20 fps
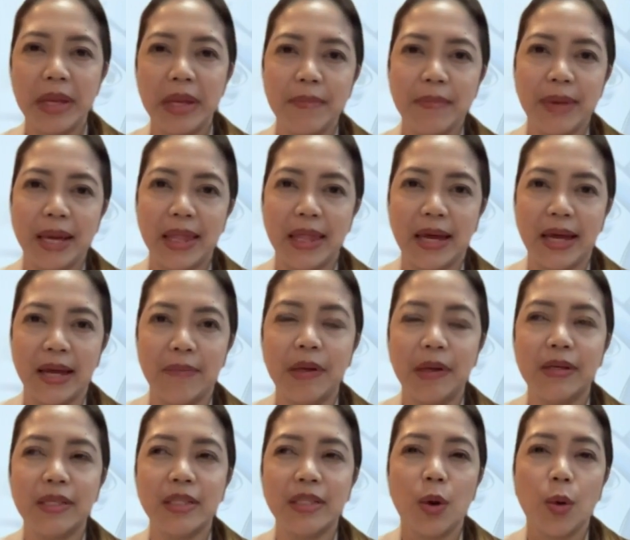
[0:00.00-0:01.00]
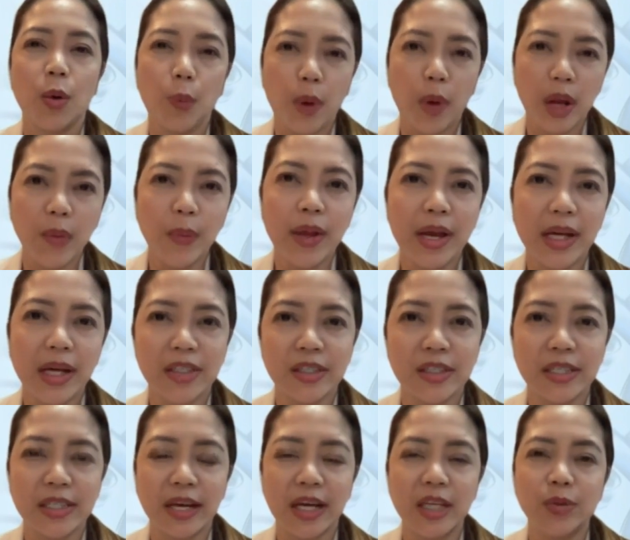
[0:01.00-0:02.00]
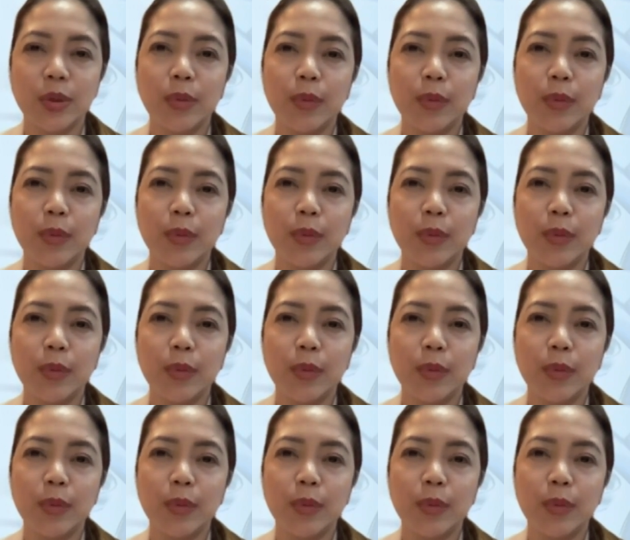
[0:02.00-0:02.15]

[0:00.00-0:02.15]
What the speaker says: by that? Because when we exercise, when we